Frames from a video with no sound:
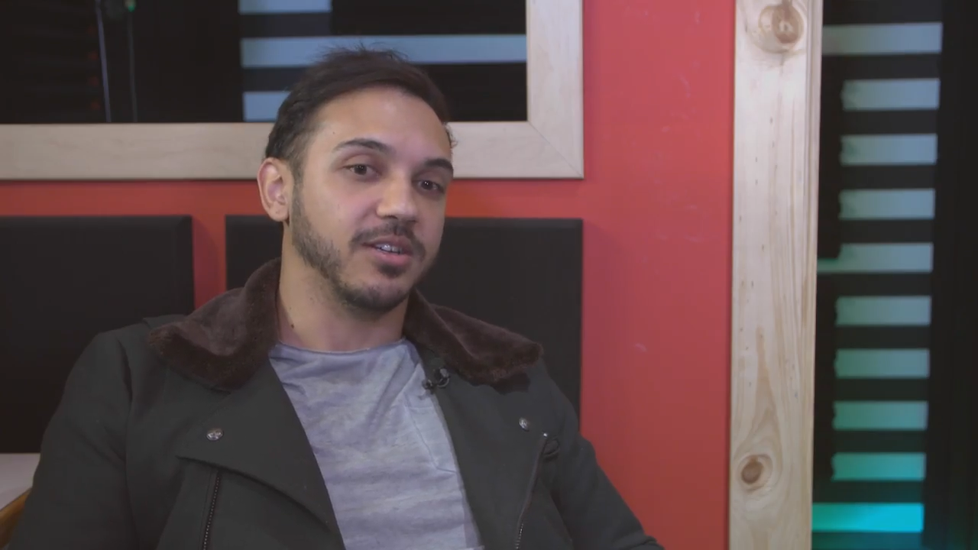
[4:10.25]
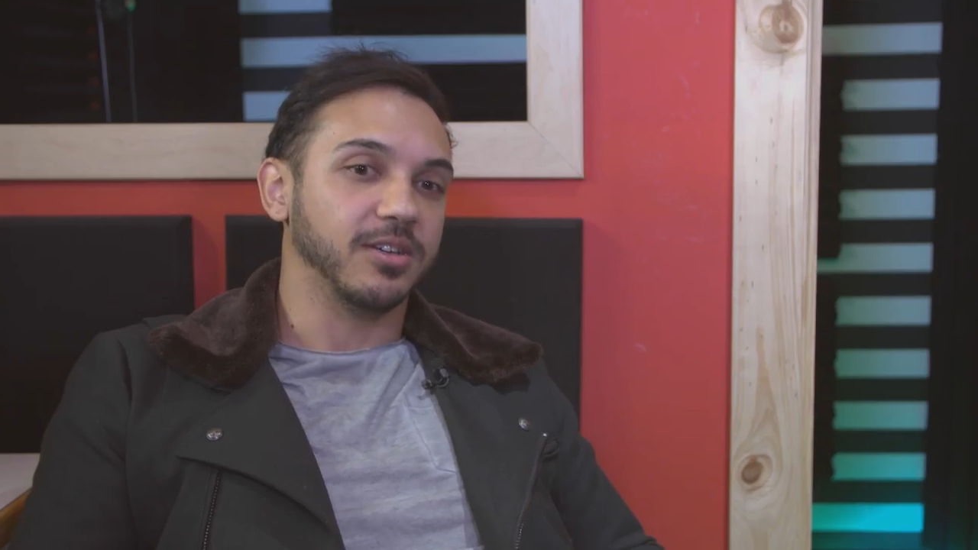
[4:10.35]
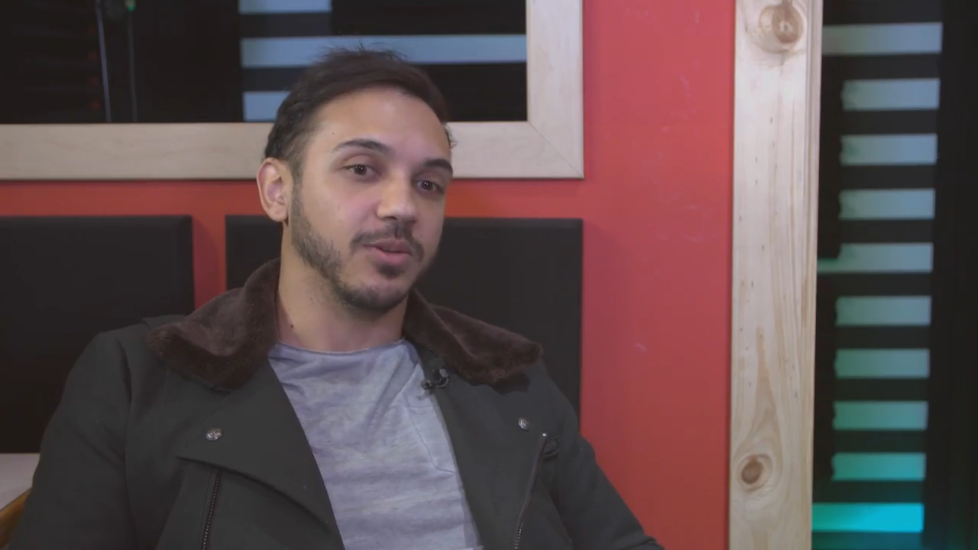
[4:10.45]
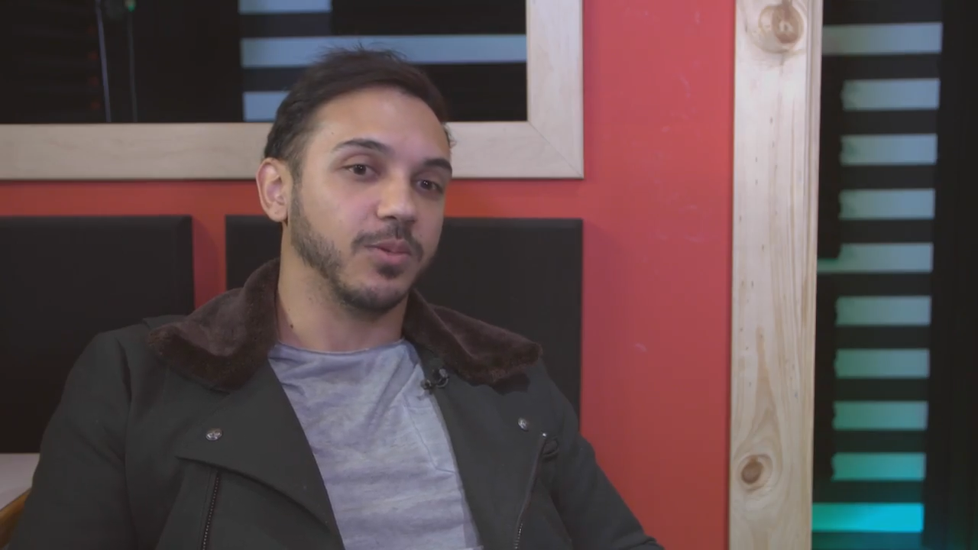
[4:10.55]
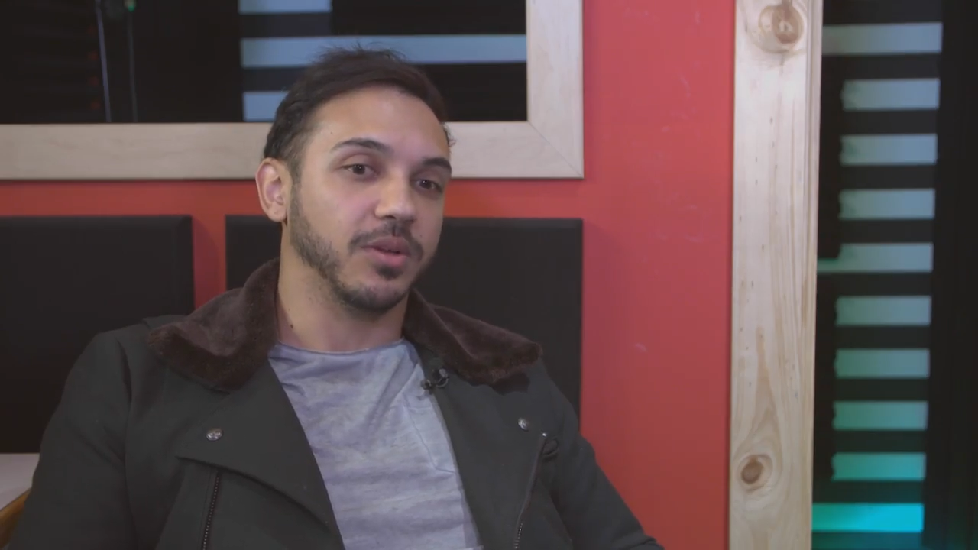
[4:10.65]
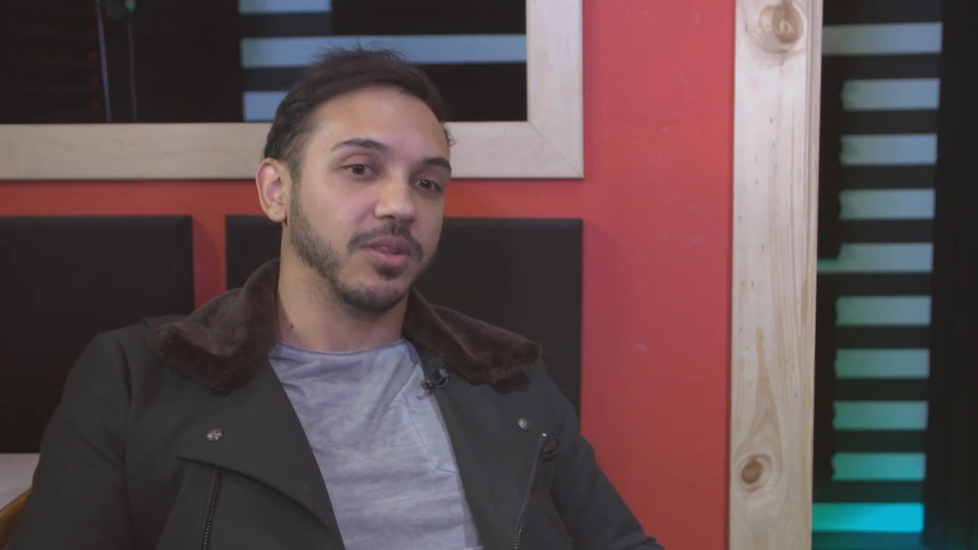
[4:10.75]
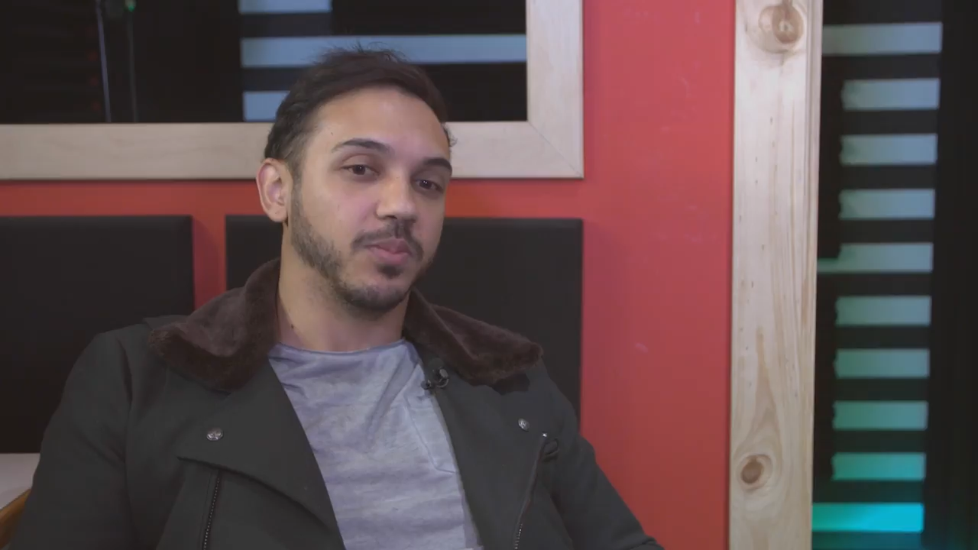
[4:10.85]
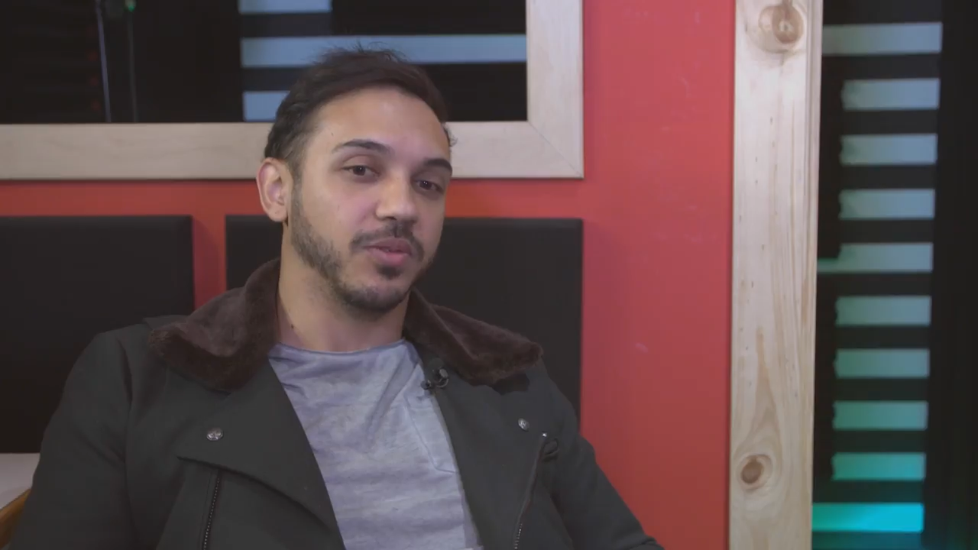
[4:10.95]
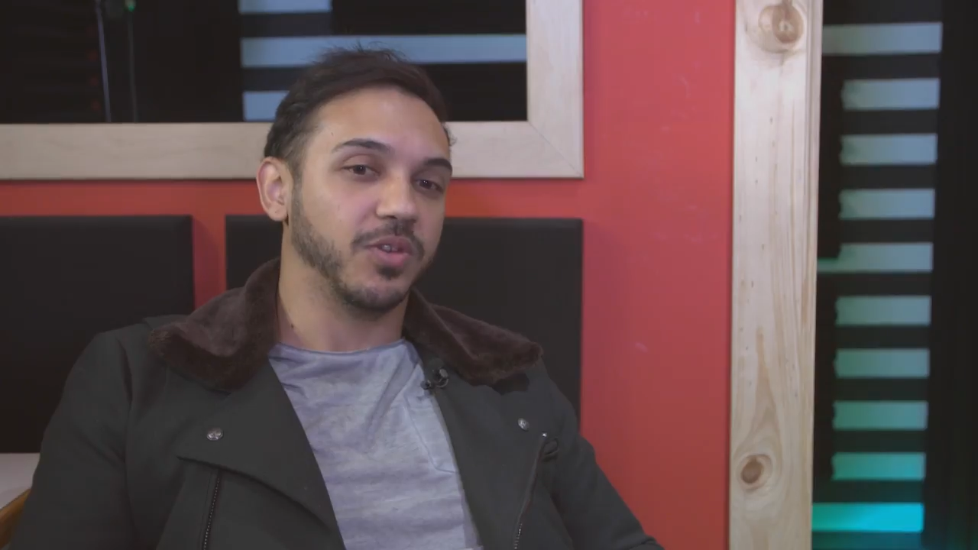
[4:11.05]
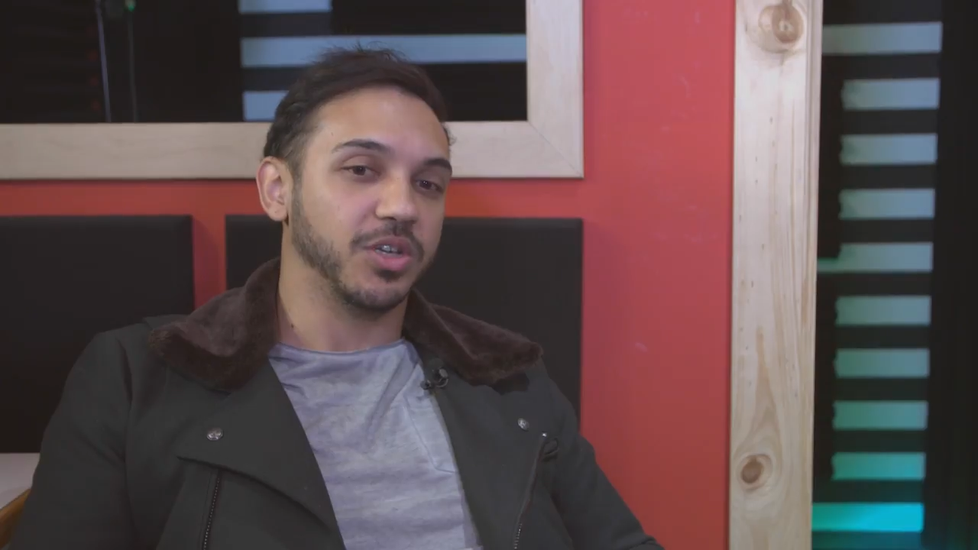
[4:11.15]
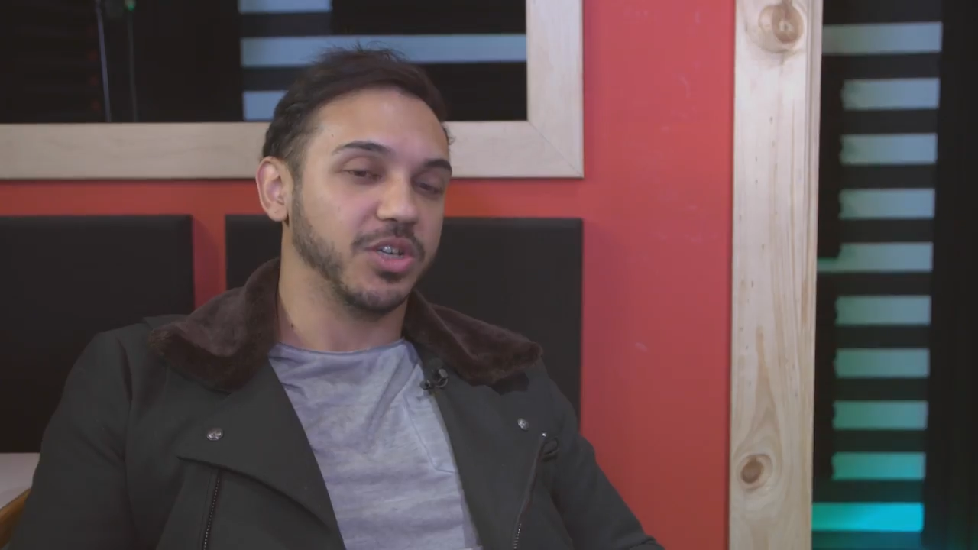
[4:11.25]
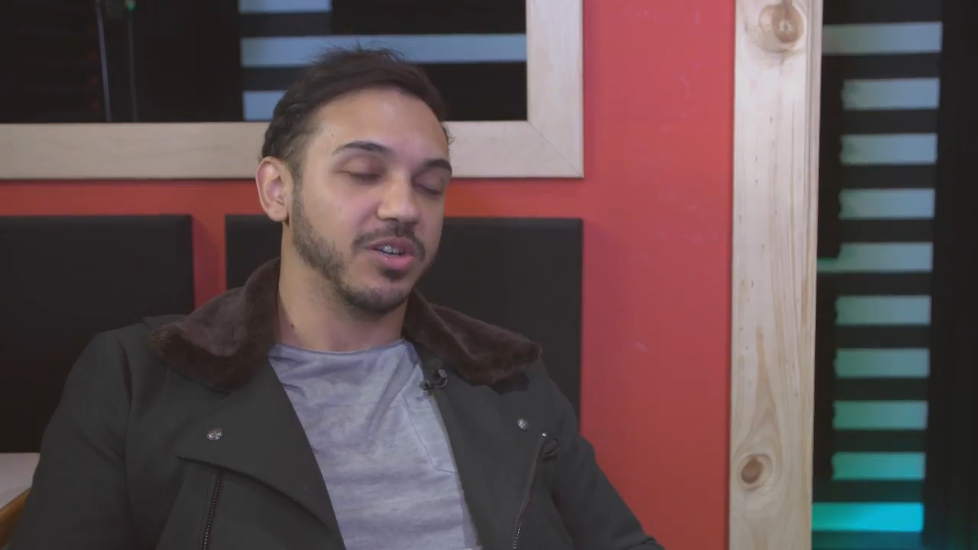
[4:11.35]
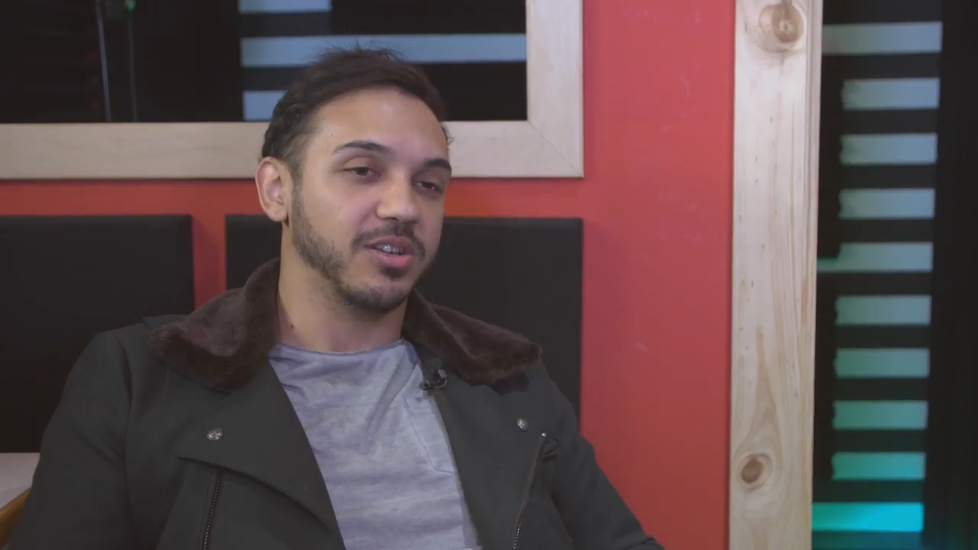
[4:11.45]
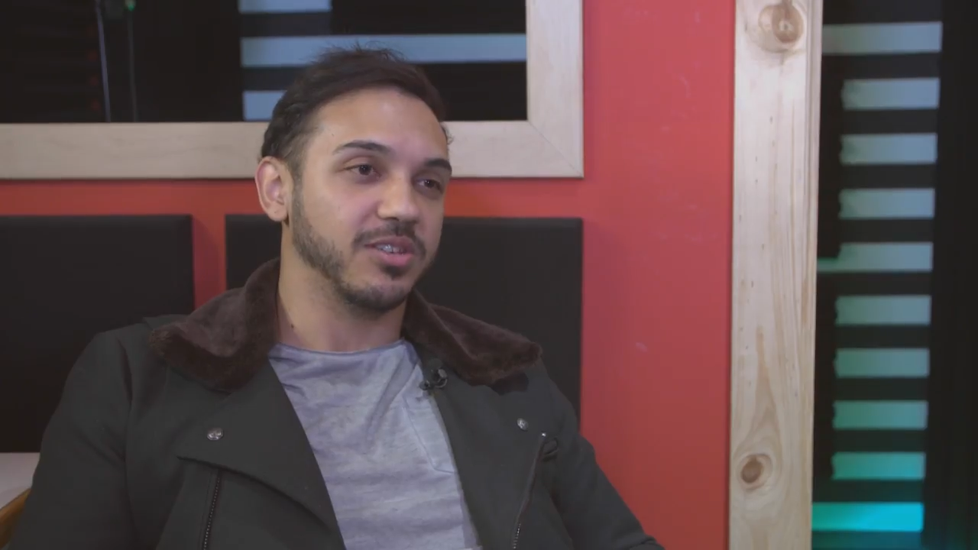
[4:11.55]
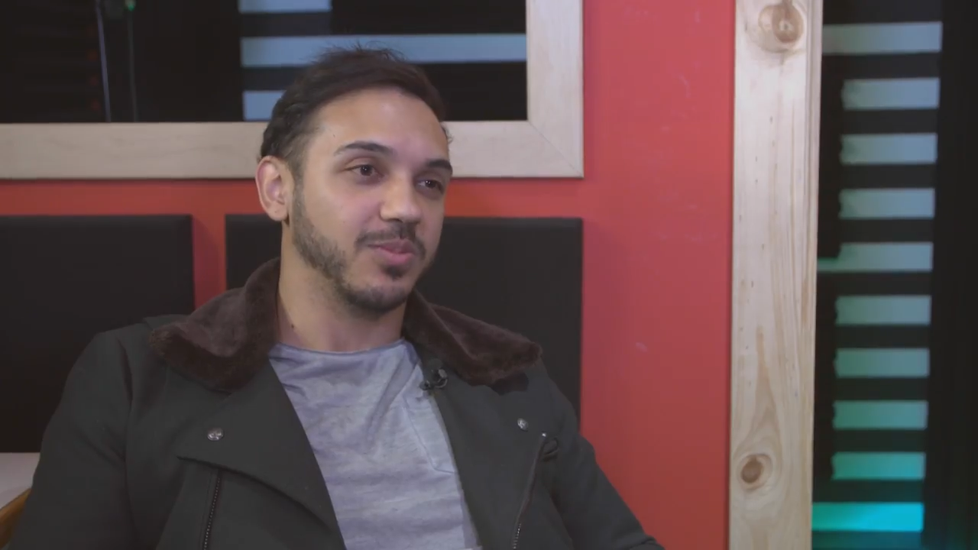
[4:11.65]
deal with
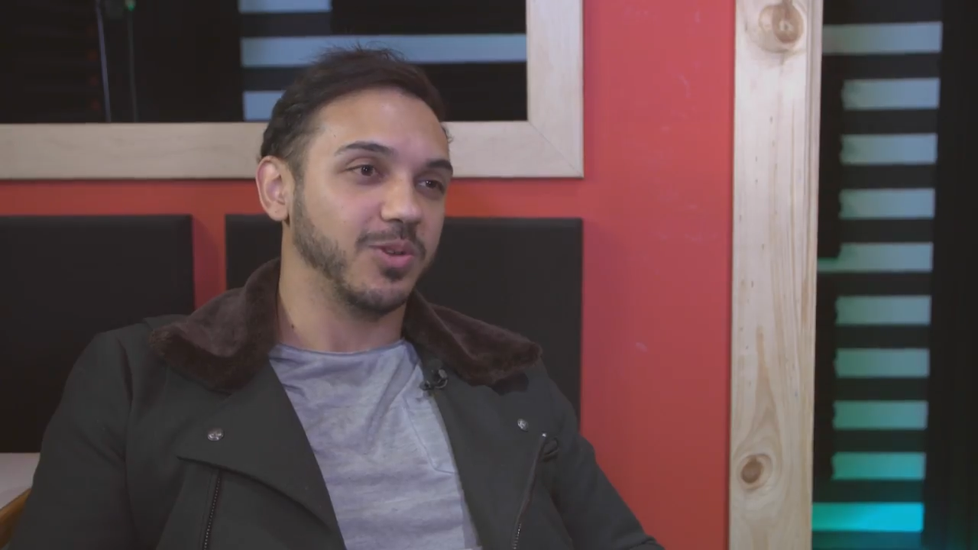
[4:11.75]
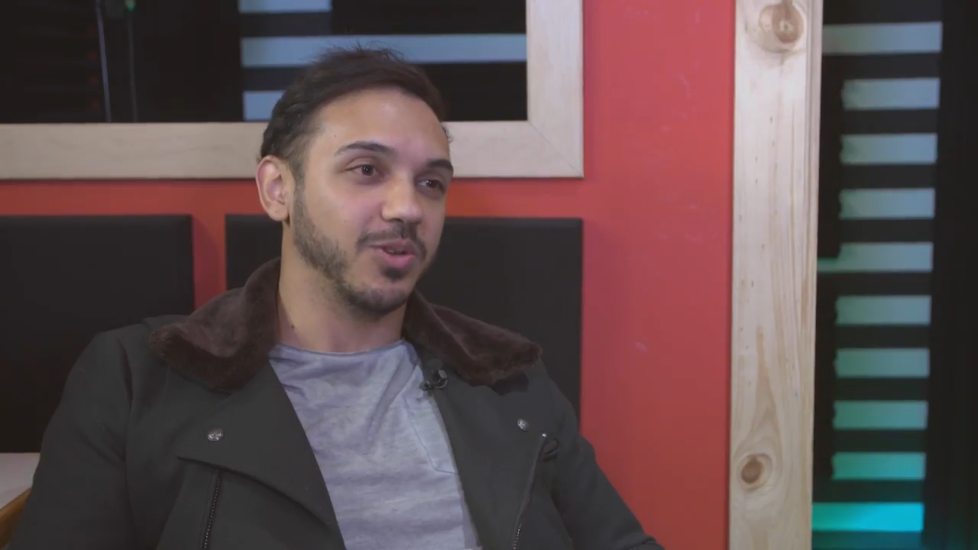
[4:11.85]
professionalism,